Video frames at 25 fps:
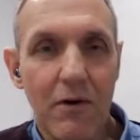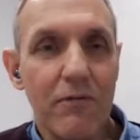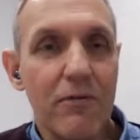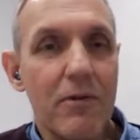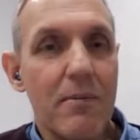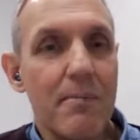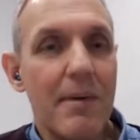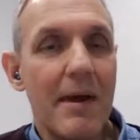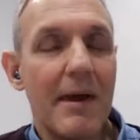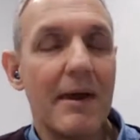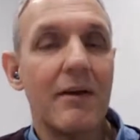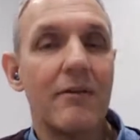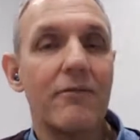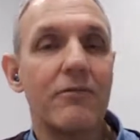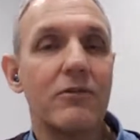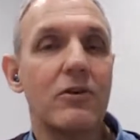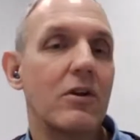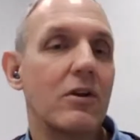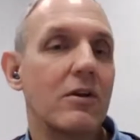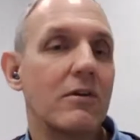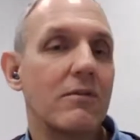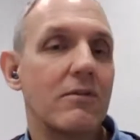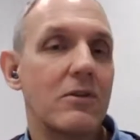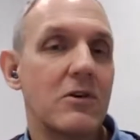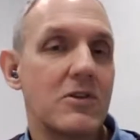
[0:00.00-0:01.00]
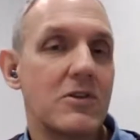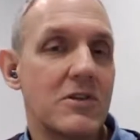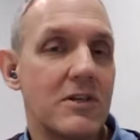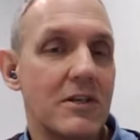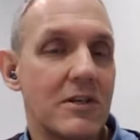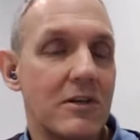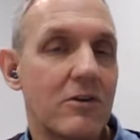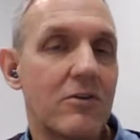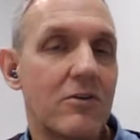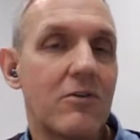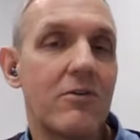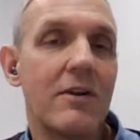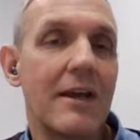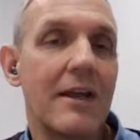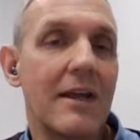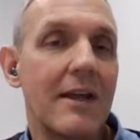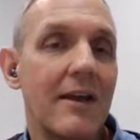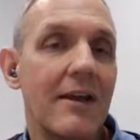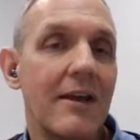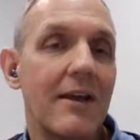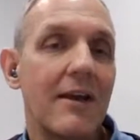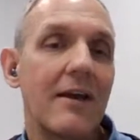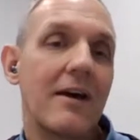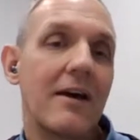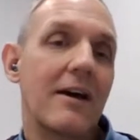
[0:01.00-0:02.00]
the back of your university degree,
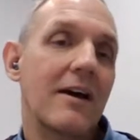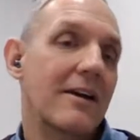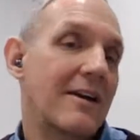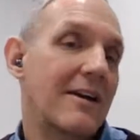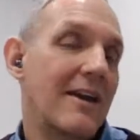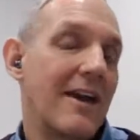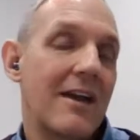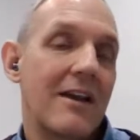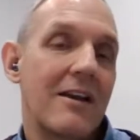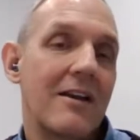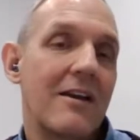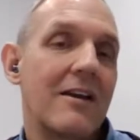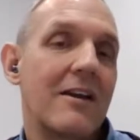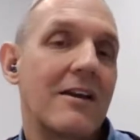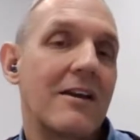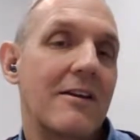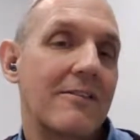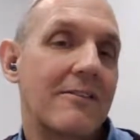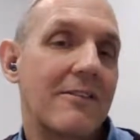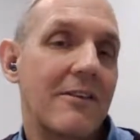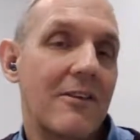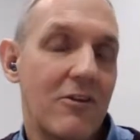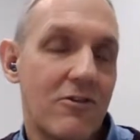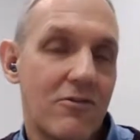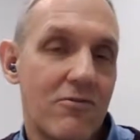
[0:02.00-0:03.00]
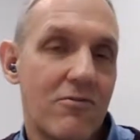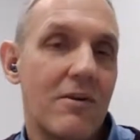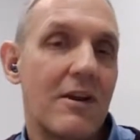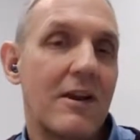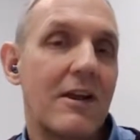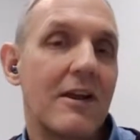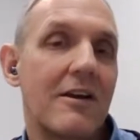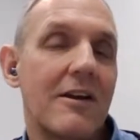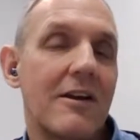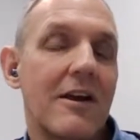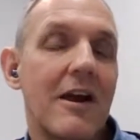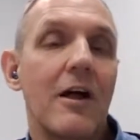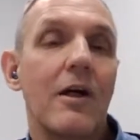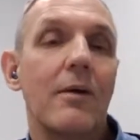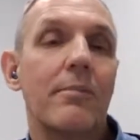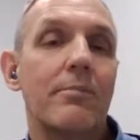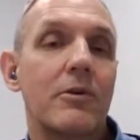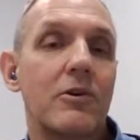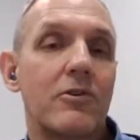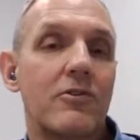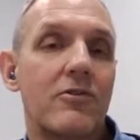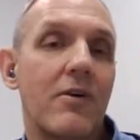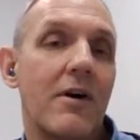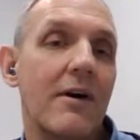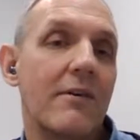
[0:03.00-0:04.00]
again, is really going to help you
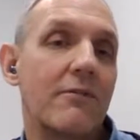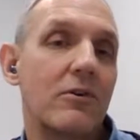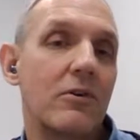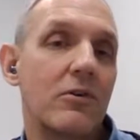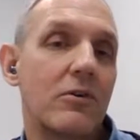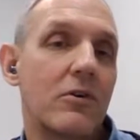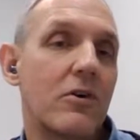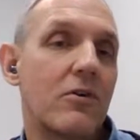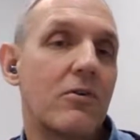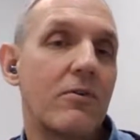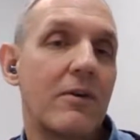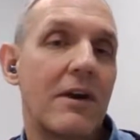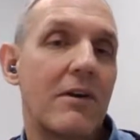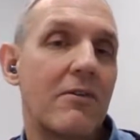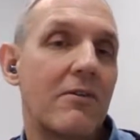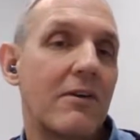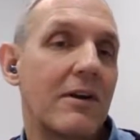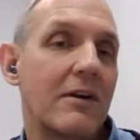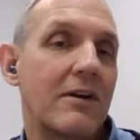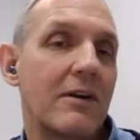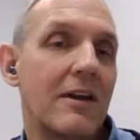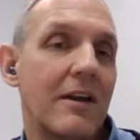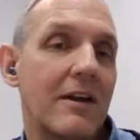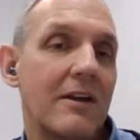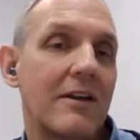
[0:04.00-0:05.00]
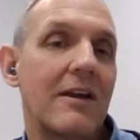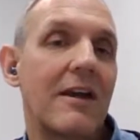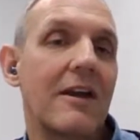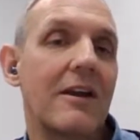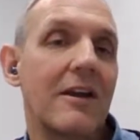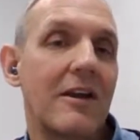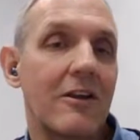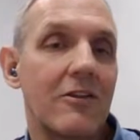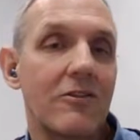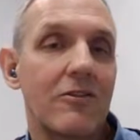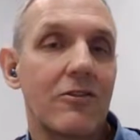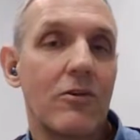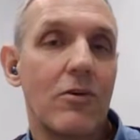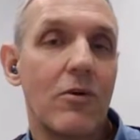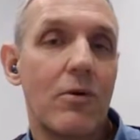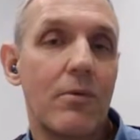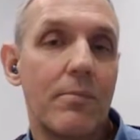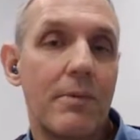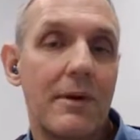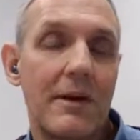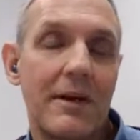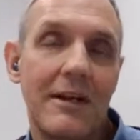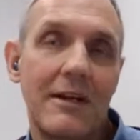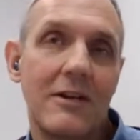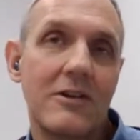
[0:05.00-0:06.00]
drive your career in getting into
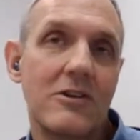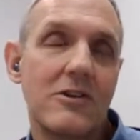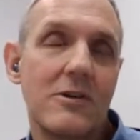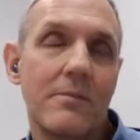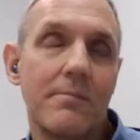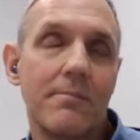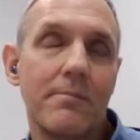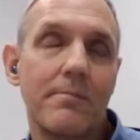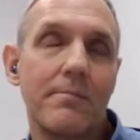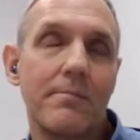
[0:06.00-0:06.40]
corporate leadership.